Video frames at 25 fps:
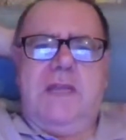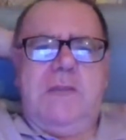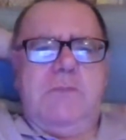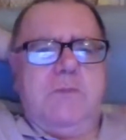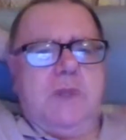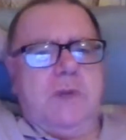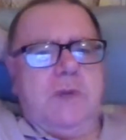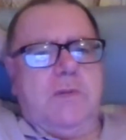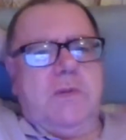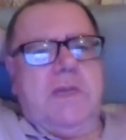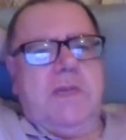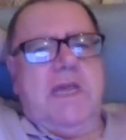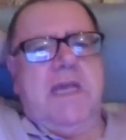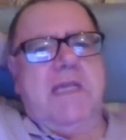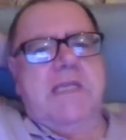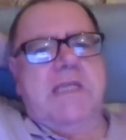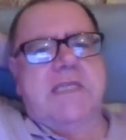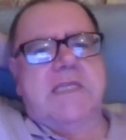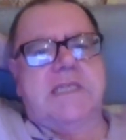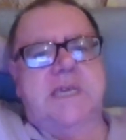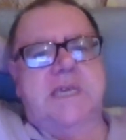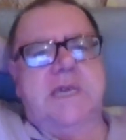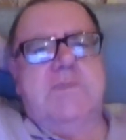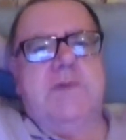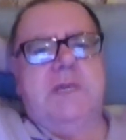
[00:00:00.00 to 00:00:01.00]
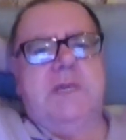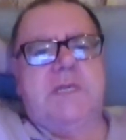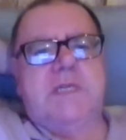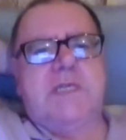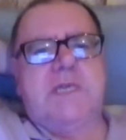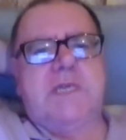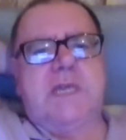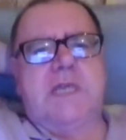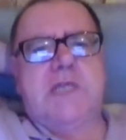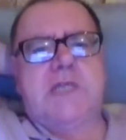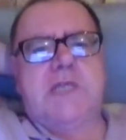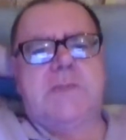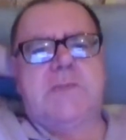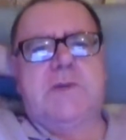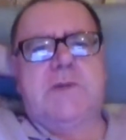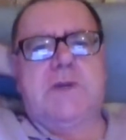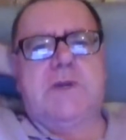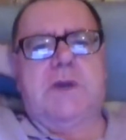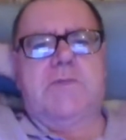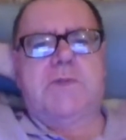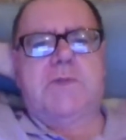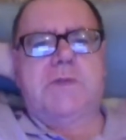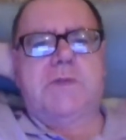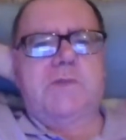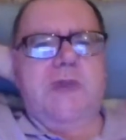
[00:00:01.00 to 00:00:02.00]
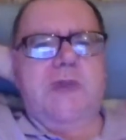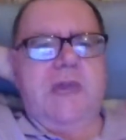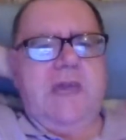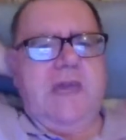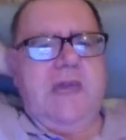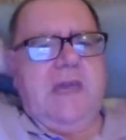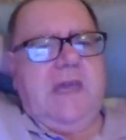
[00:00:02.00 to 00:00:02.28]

doing like TV series spin-offs of